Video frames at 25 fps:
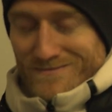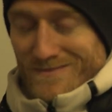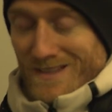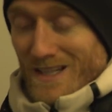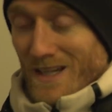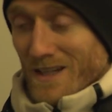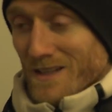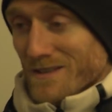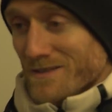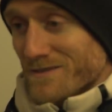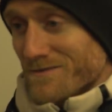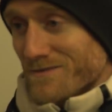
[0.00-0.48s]

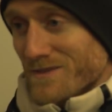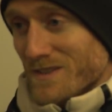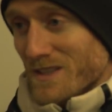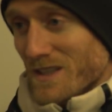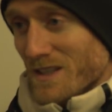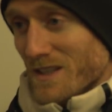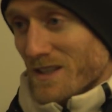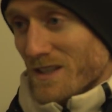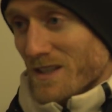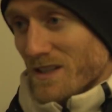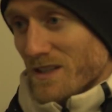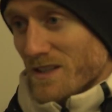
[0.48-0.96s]
yeah,
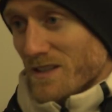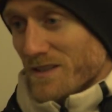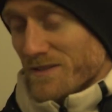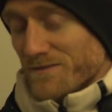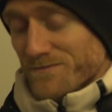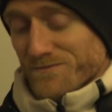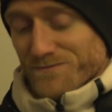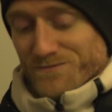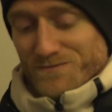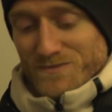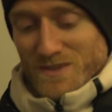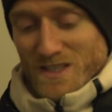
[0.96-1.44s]
the,
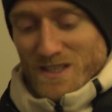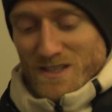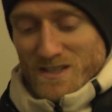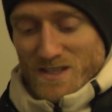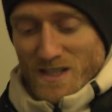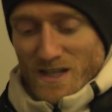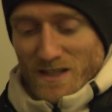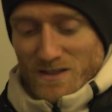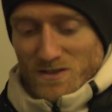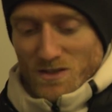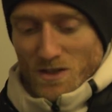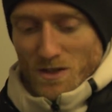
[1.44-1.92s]
the
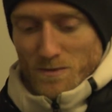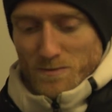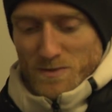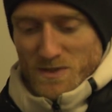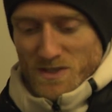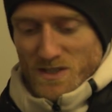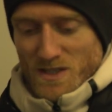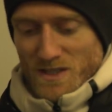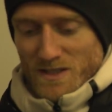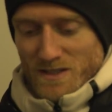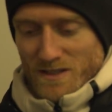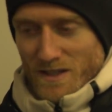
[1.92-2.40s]
exact
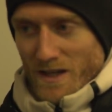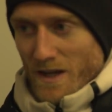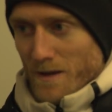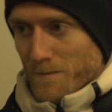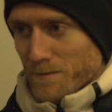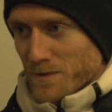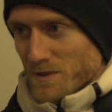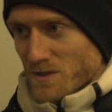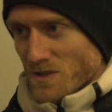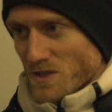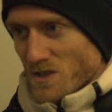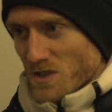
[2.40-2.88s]
opposite
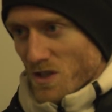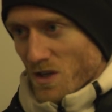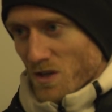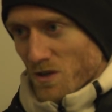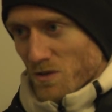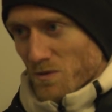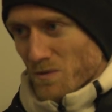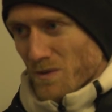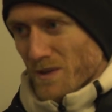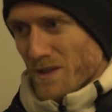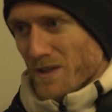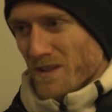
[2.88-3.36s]
happened.
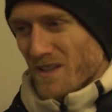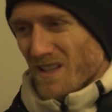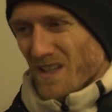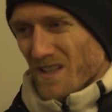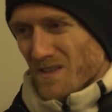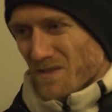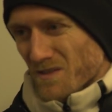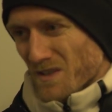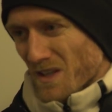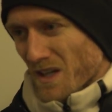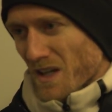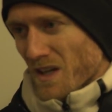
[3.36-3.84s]
So we
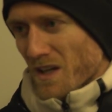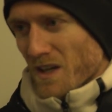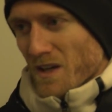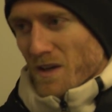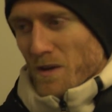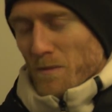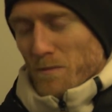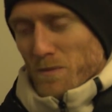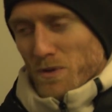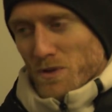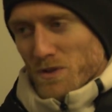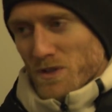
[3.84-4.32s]
got
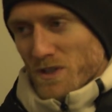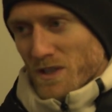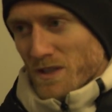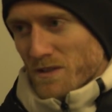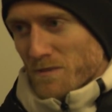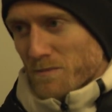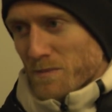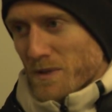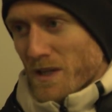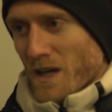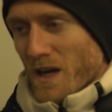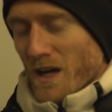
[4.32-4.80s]
put
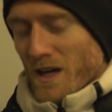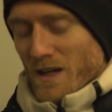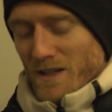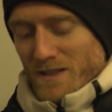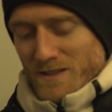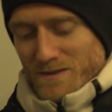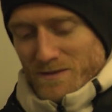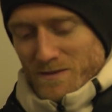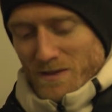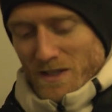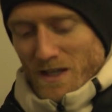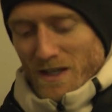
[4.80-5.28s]
in
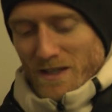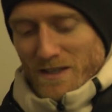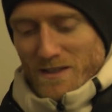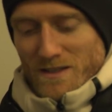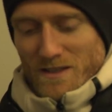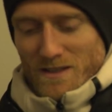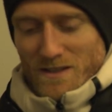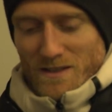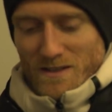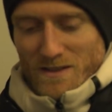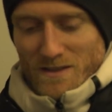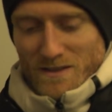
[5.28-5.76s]
behind. Like
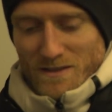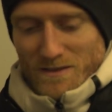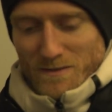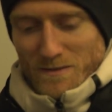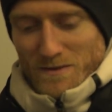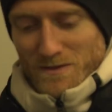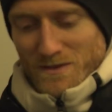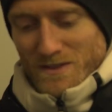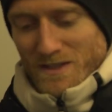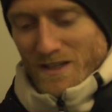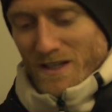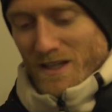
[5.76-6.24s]
uh,
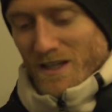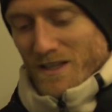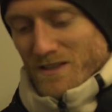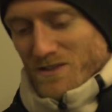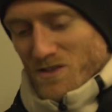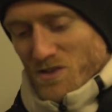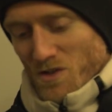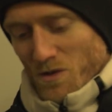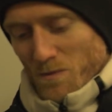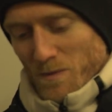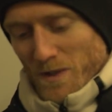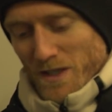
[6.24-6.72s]
they had
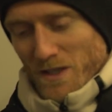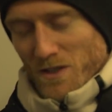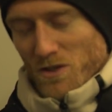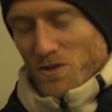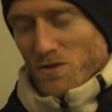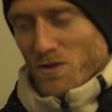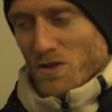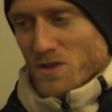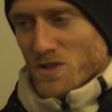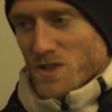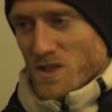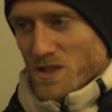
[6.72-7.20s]
so many
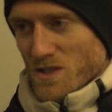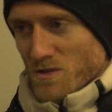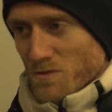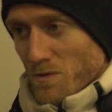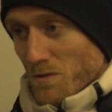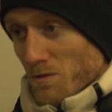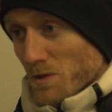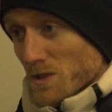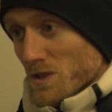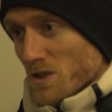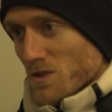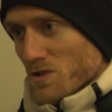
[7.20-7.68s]
crosses, we
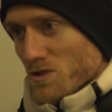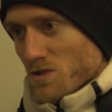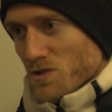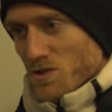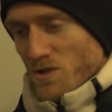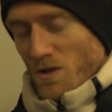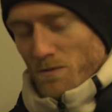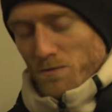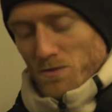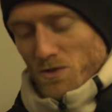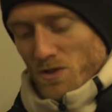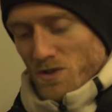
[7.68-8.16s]
wanted to
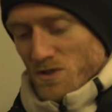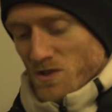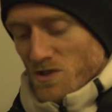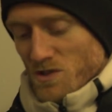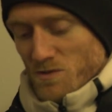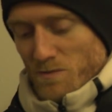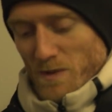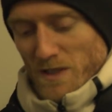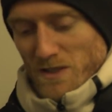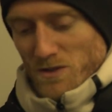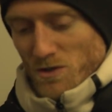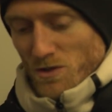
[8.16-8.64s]
stop
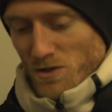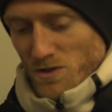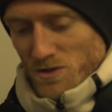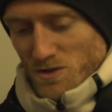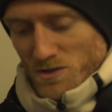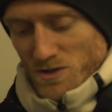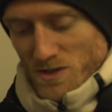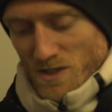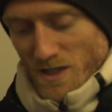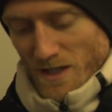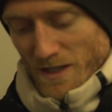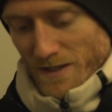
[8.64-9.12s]
crosses but
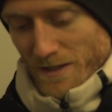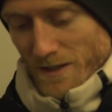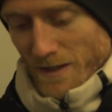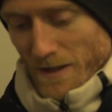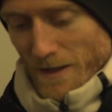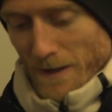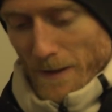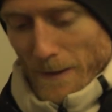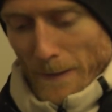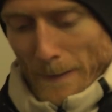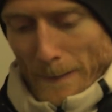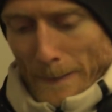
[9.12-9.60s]
couldn't, and
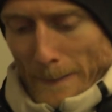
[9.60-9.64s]
uh,